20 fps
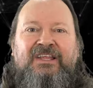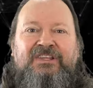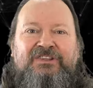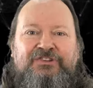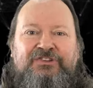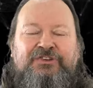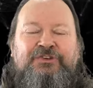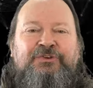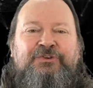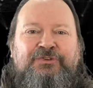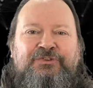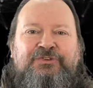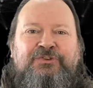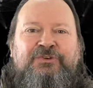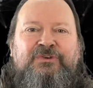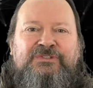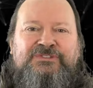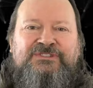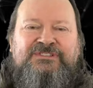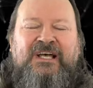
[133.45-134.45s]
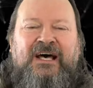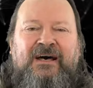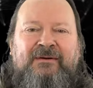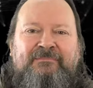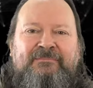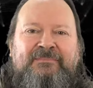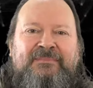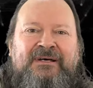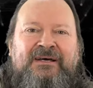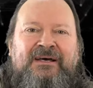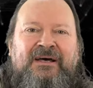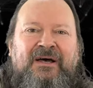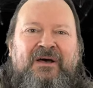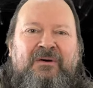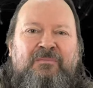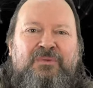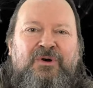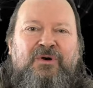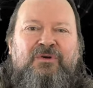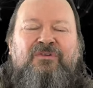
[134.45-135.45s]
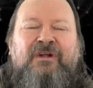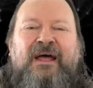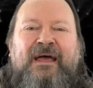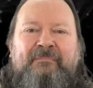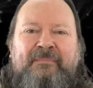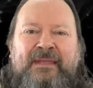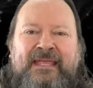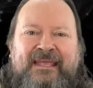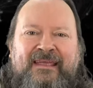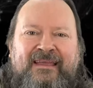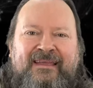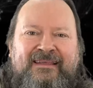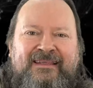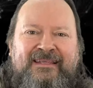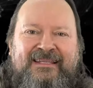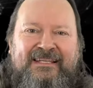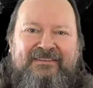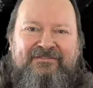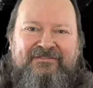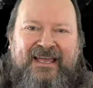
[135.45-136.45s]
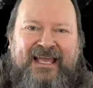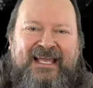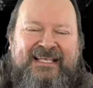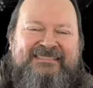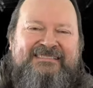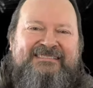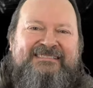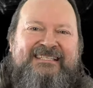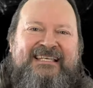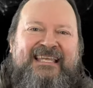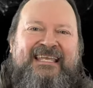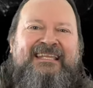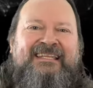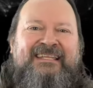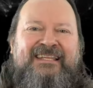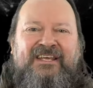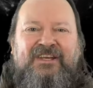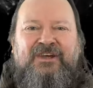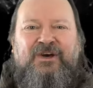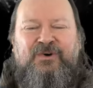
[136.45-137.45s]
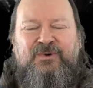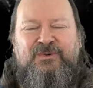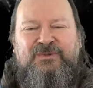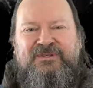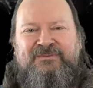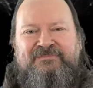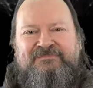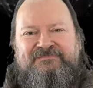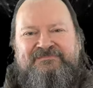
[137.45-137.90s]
due to some programming defects in the code.